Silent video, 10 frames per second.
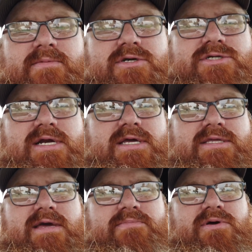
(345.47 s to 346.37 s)
I'm gonna try to
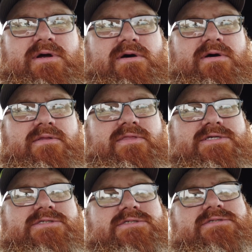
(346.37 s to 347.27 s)
get that put on
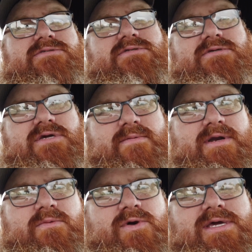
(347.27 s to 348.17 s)
this
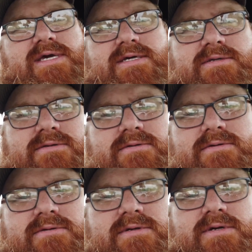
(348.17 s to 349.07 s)
coming up weekend,
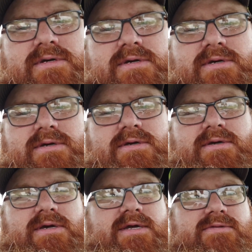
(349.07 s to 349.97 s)

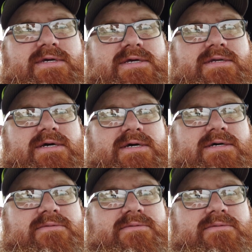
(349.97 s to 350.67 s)
and then